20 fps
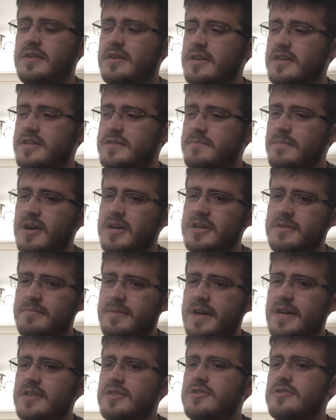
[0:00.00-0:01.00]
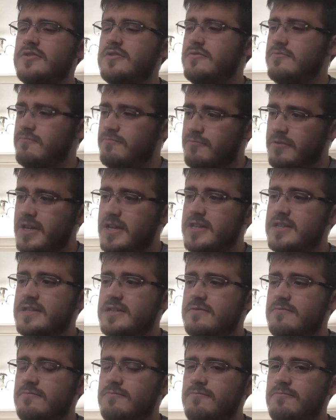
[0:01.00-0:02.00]
it's Michael Bay
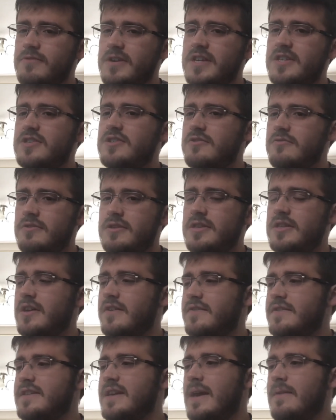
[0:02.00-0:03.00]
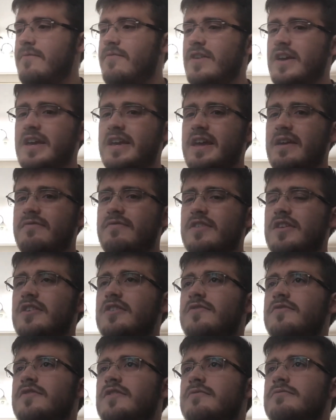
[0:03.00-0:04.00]
redoing the same thing again for the
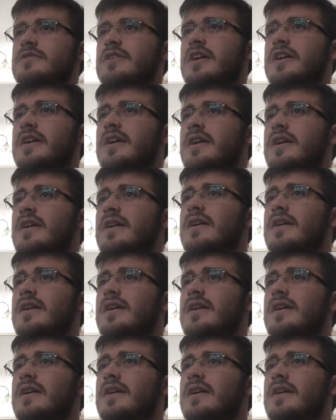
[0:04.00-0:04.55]
other films. Like